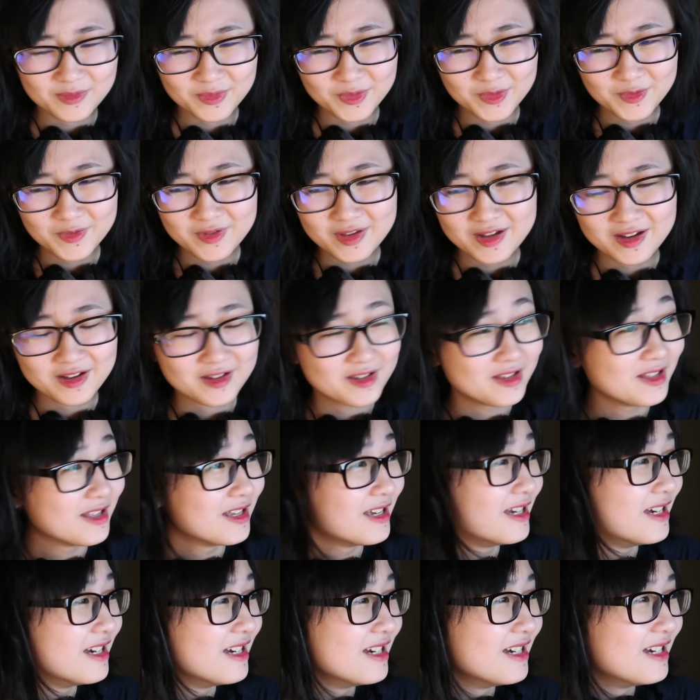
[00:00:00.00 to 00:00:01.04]
so tired.
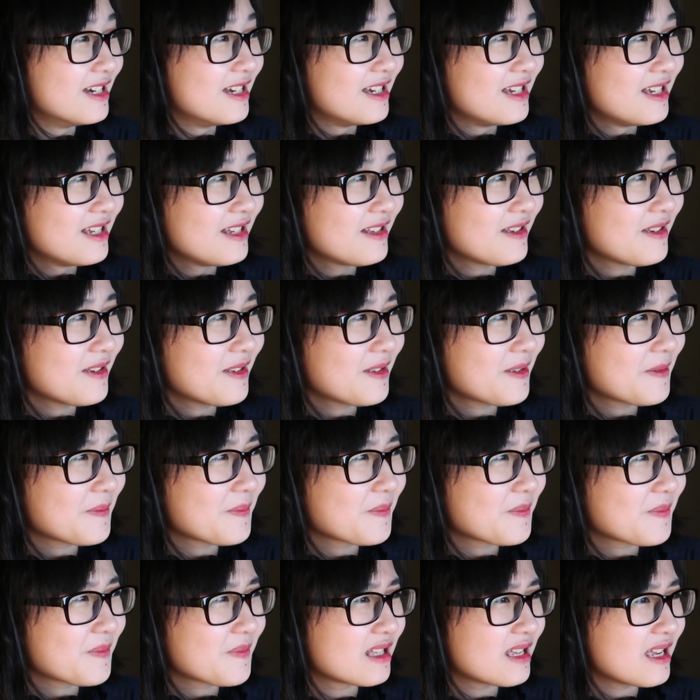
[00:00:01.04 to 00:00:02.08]
It's just,
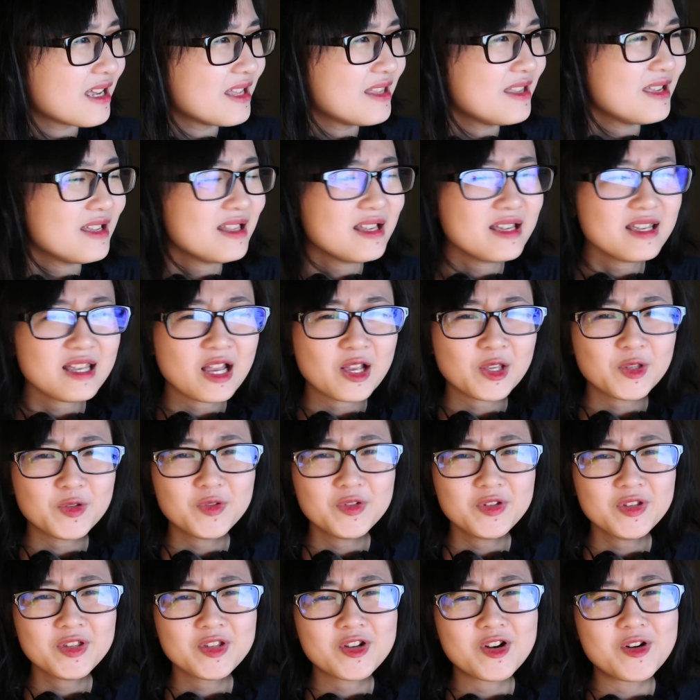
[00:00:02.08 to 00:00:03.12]
and then like
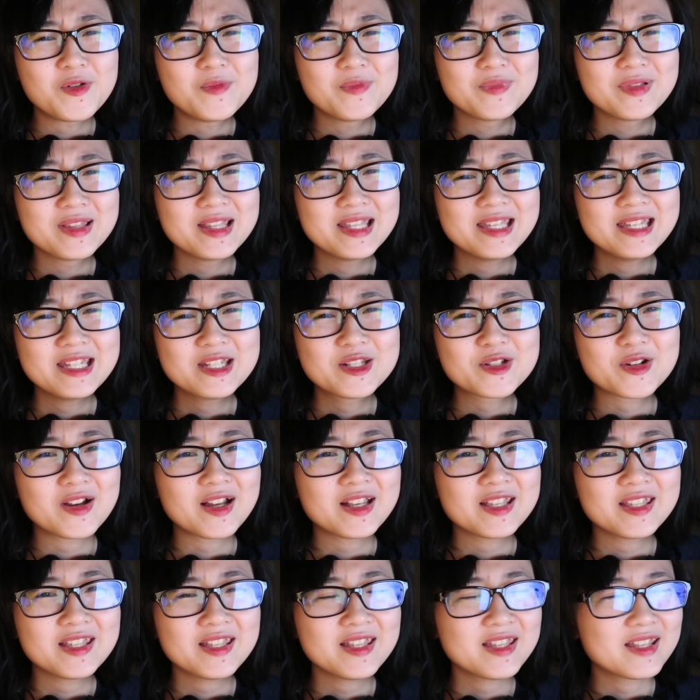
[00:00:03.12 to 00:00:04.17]
Yasuo just completely
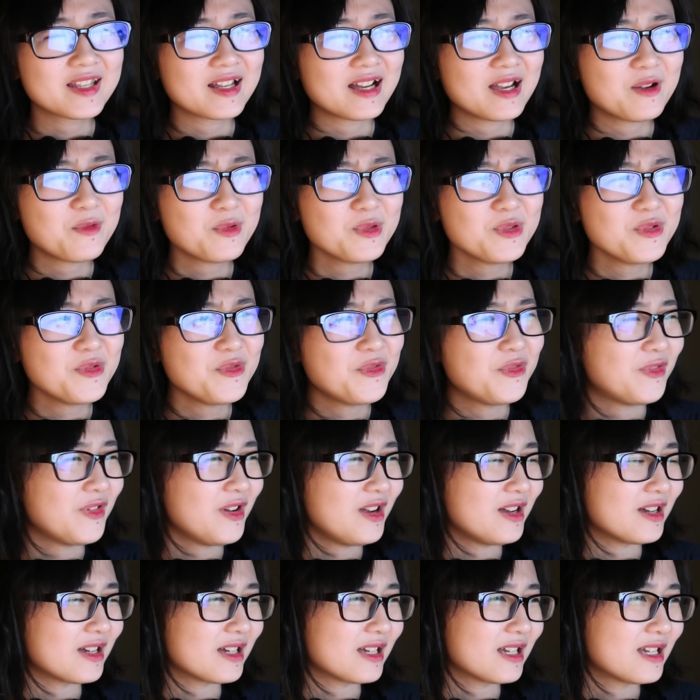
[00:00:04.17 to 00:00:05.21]
trust this guy. What the
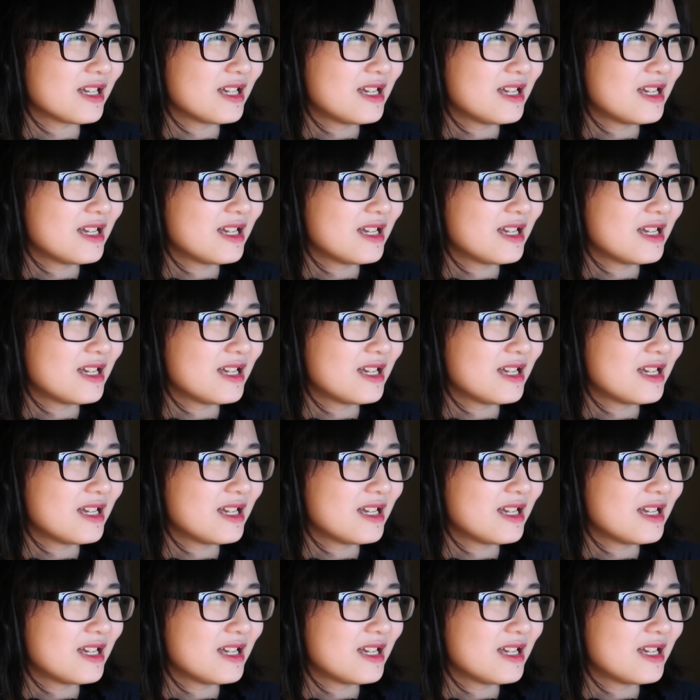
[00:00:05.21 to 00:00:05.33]
fuck?